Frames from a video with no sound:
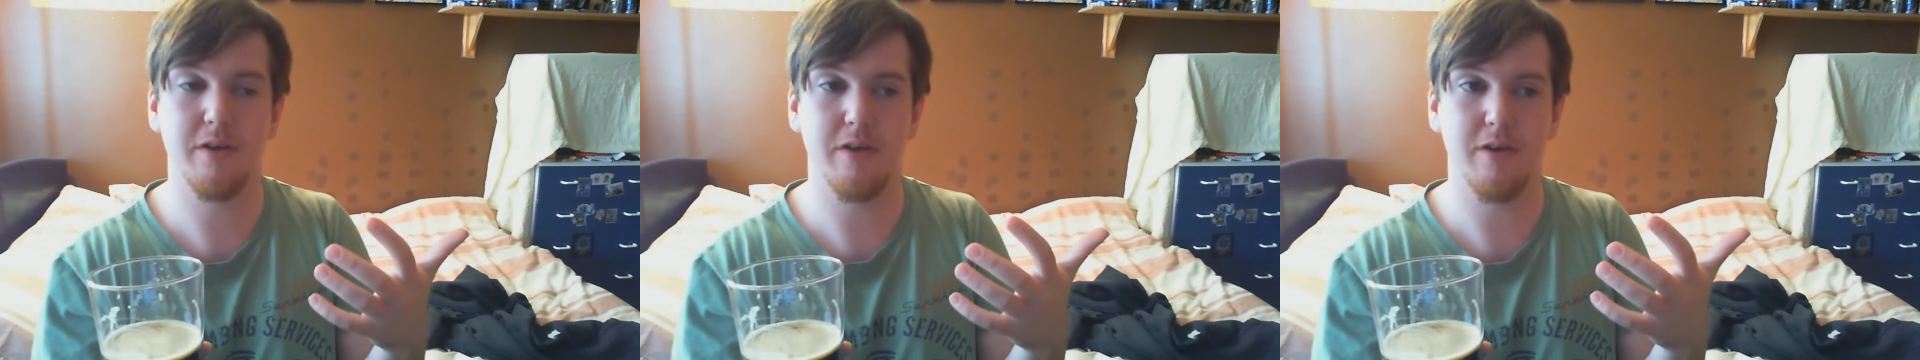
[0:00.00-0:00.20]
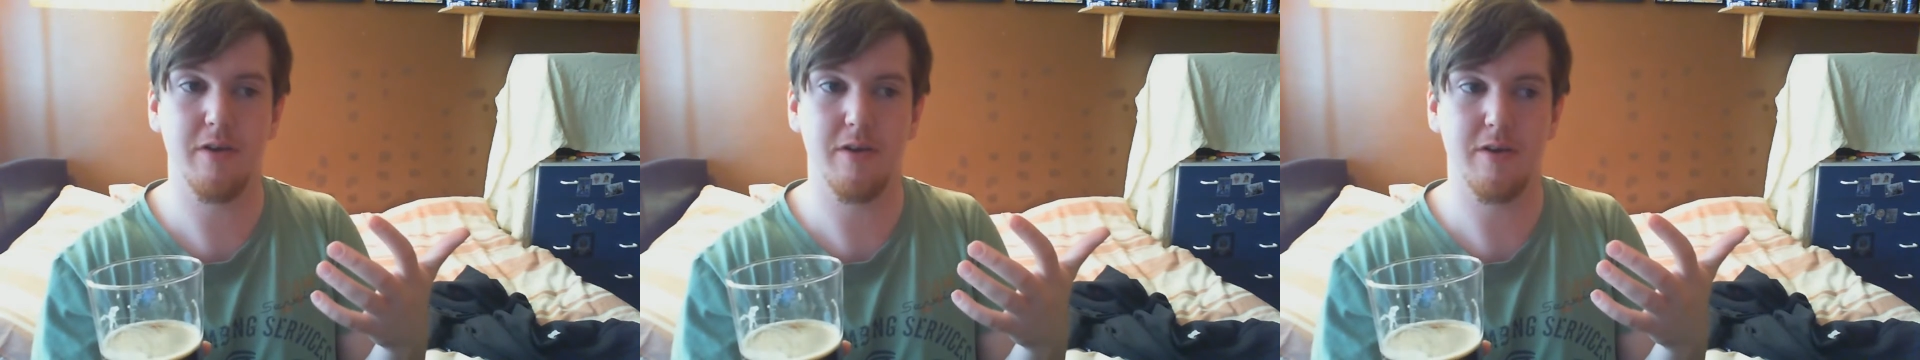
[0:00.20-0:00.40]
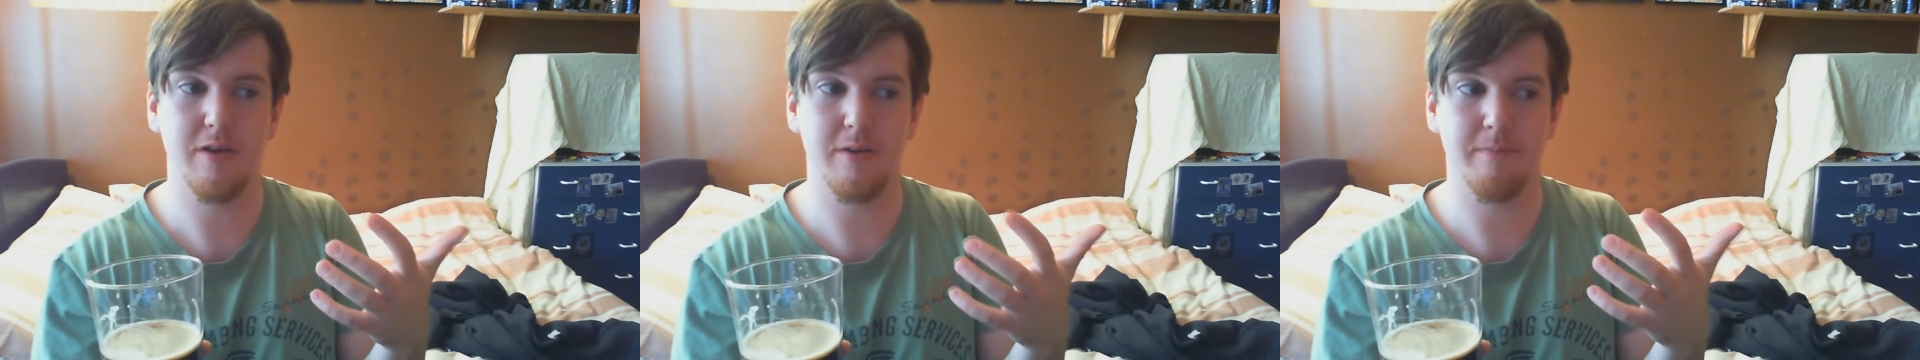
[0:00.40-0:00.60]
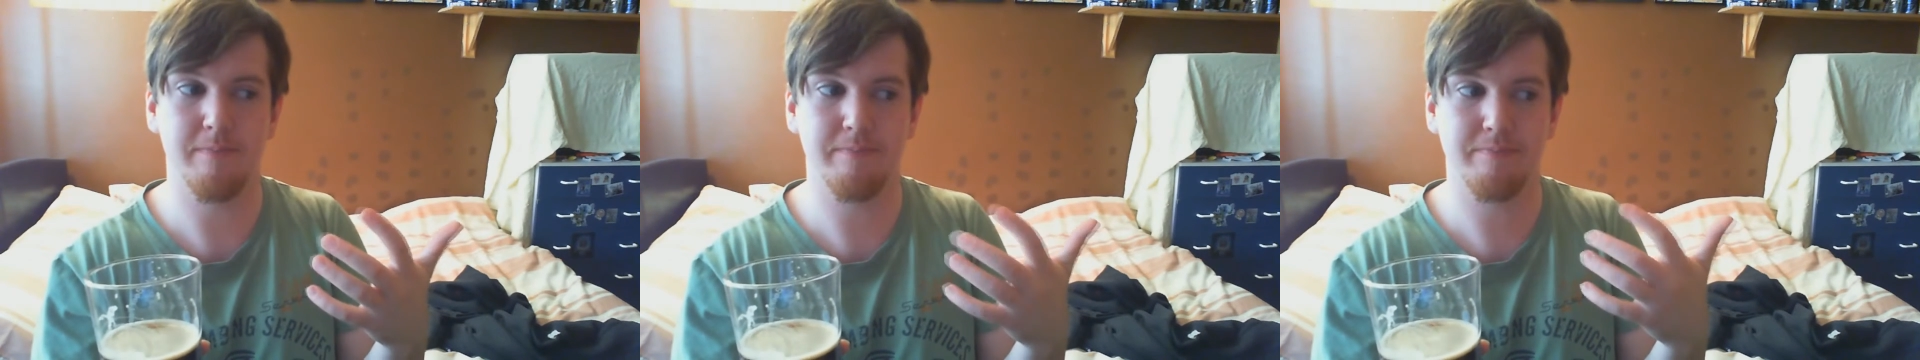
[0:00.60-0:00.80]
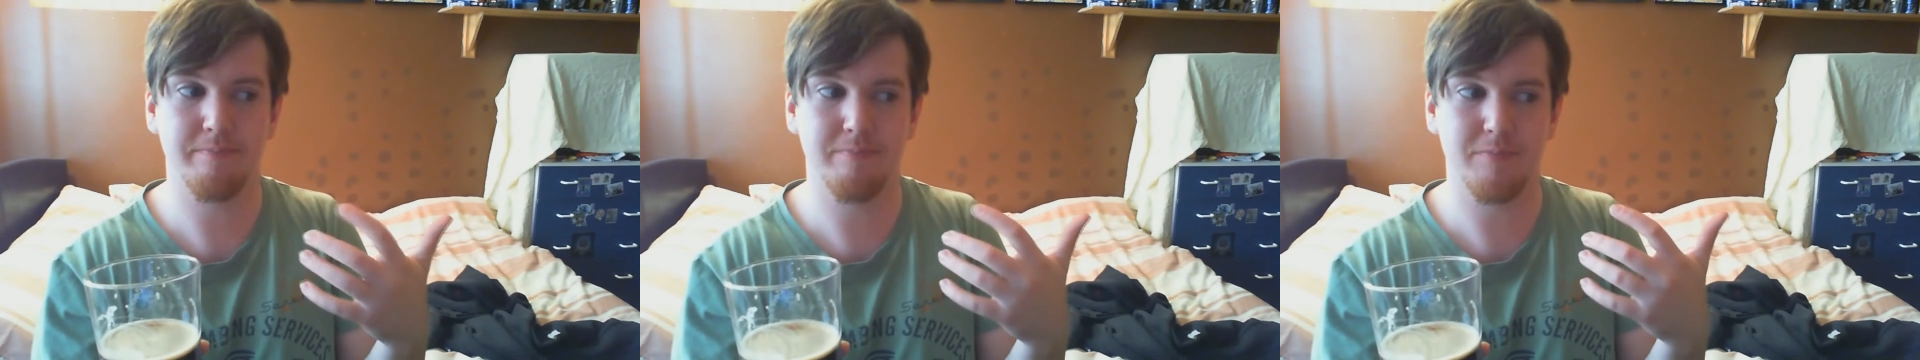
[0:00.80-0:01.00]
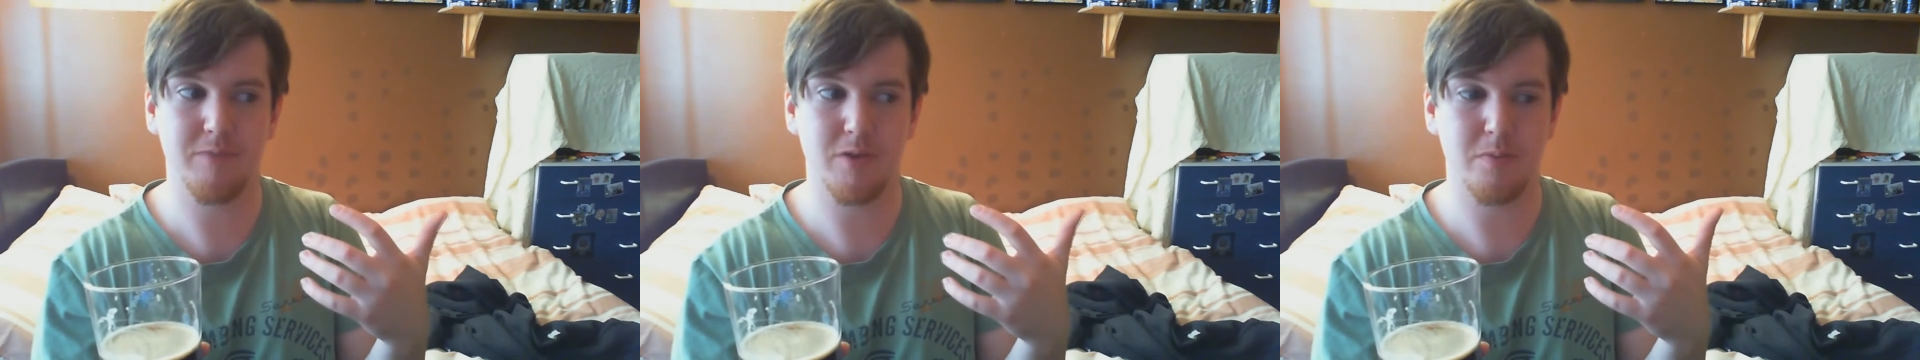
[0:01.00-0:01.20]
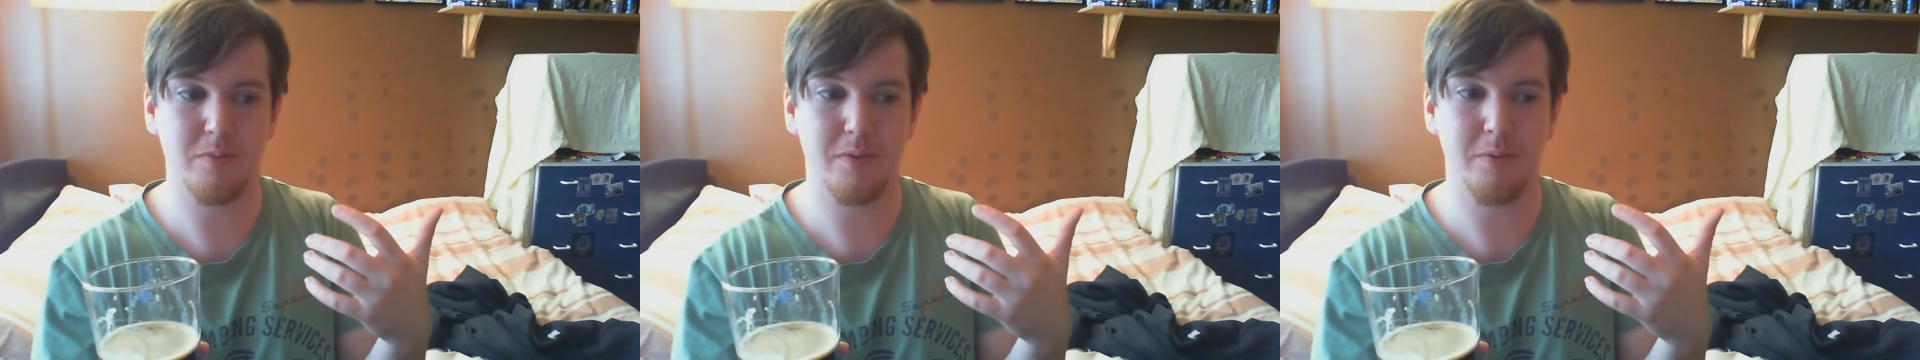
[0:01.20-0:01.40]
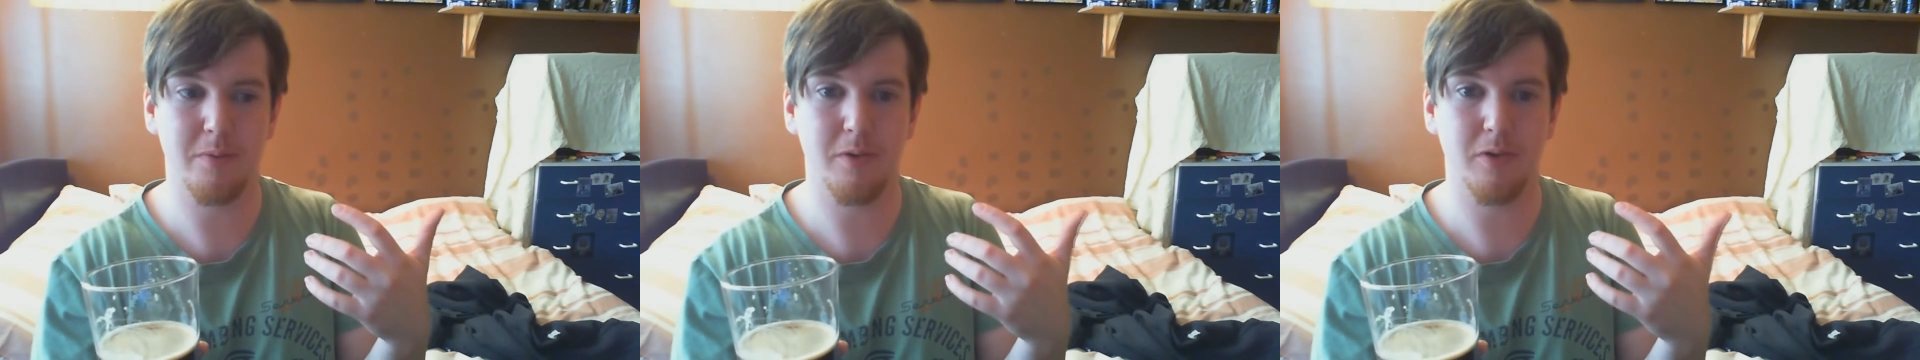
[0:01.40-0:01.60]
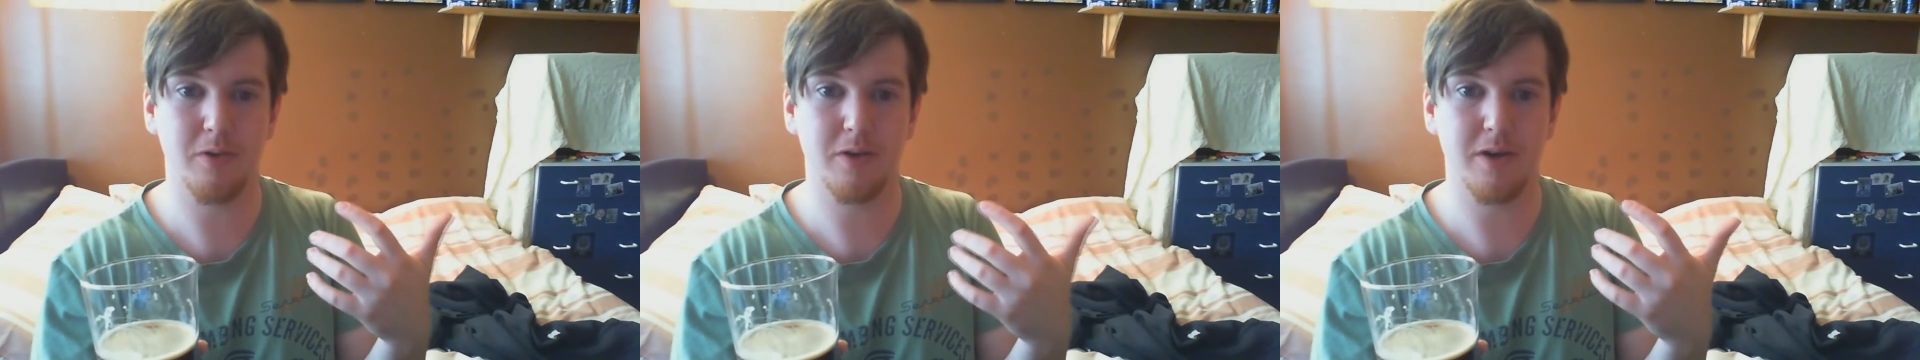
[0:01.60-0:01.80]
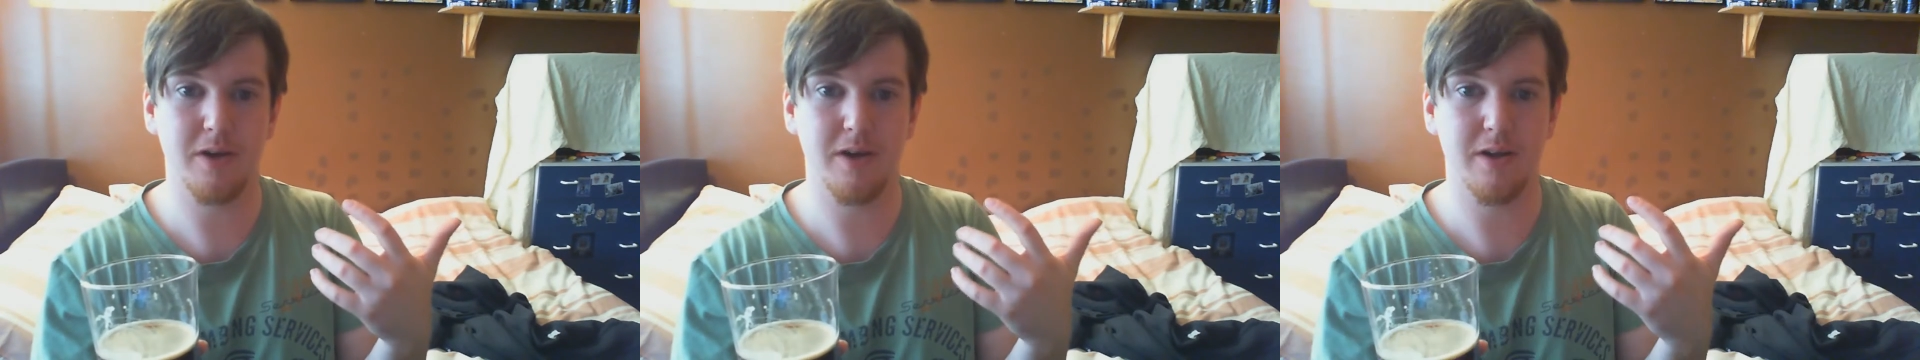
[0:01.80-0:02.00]
You're probably
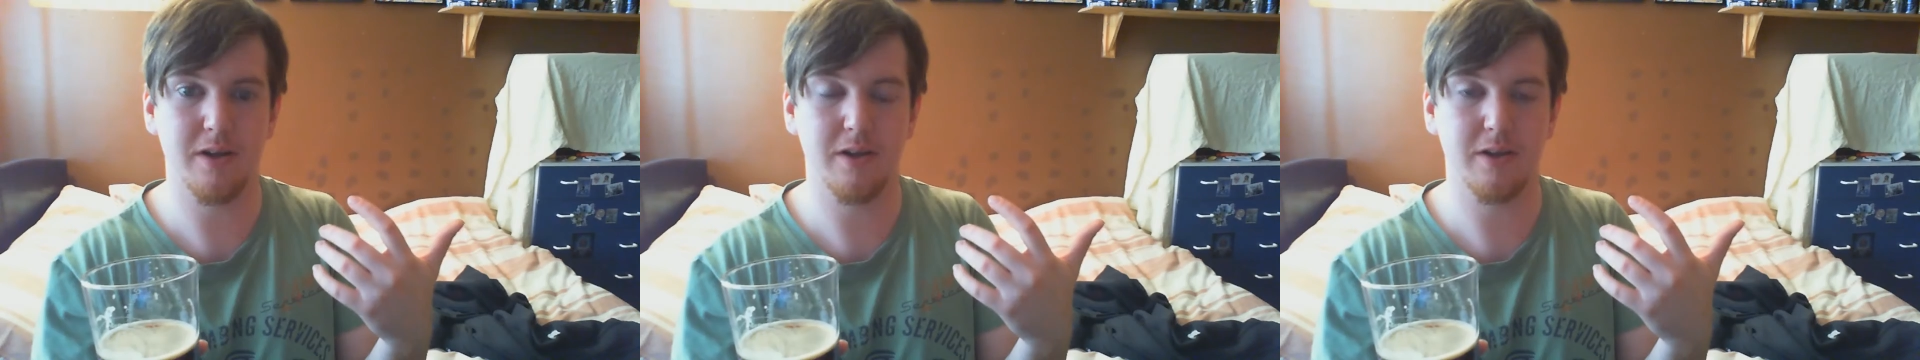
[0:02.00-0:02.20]
looking at,